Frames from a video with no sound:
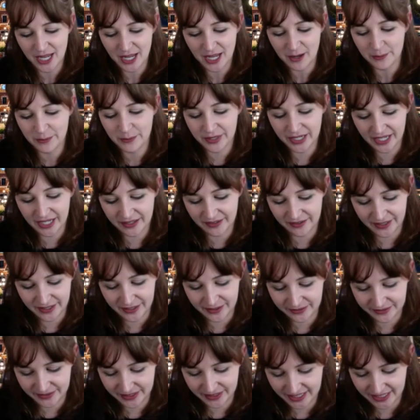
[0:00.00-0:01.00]
but I don't know,
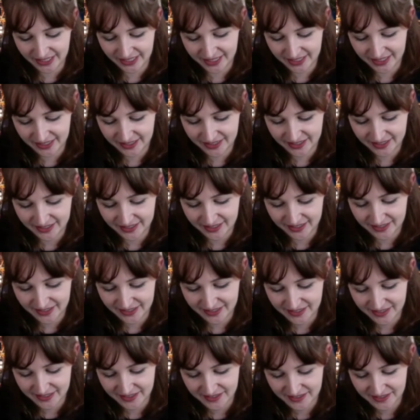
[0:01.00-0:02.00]
like
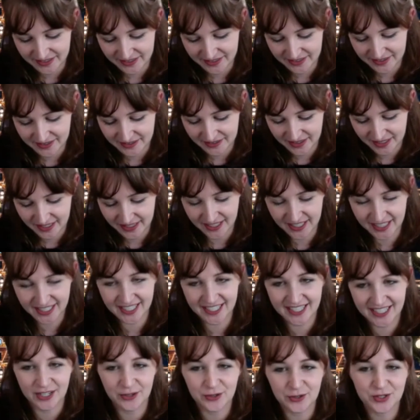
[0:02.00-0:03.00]
I think
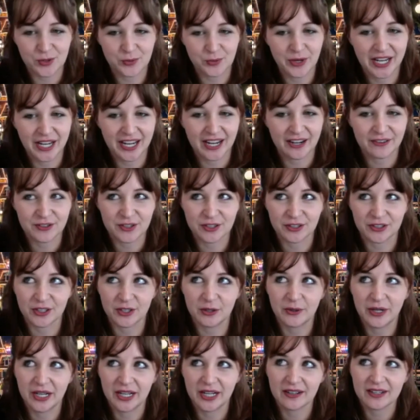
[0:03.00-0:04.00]
it goes away after a little
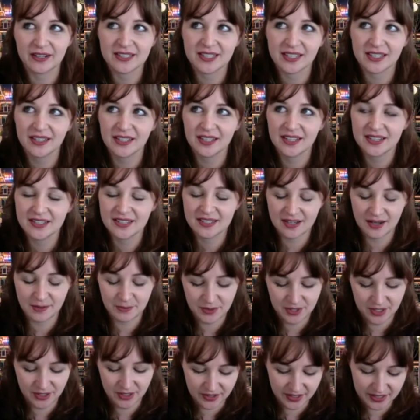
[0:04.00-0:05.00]
while because I think I stopped
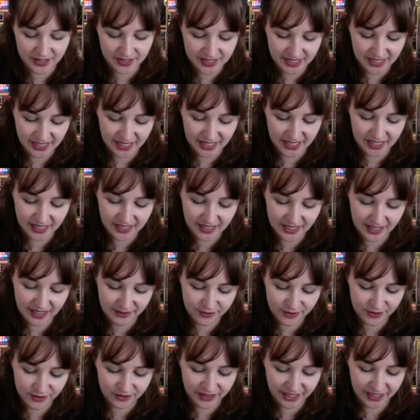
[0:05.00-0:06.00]
noticing it
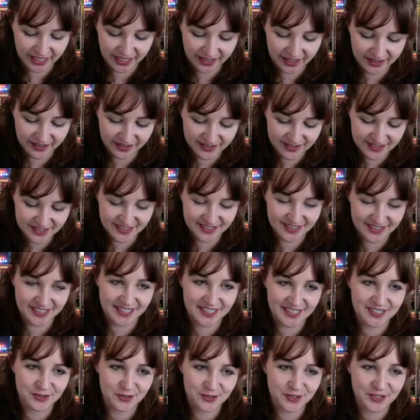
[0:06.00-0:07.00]
after like
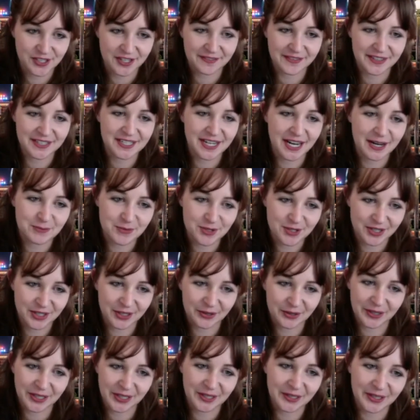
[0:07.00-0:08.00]
6 or 7 times of
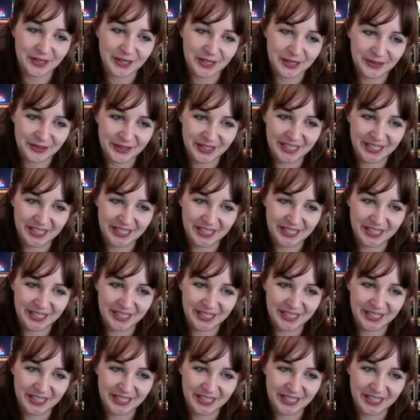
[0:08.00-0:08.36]
going alone.